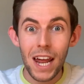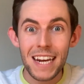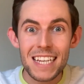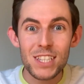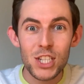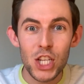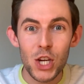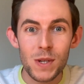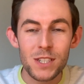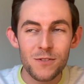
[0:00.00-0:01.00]
I need to
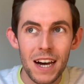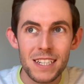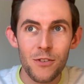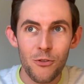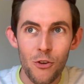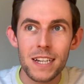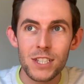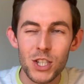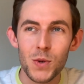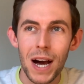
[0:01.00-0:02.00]
do is find a friend
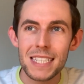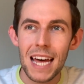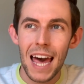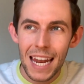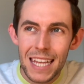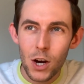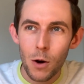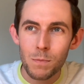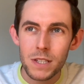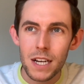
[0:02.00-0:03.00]
who has a
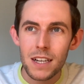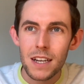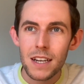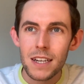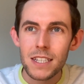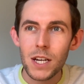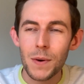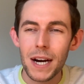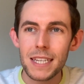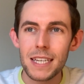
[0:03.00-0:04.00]
helicopter so
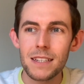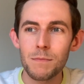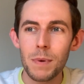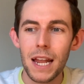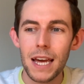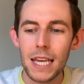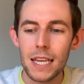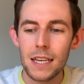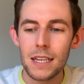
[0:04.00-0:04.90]
I can play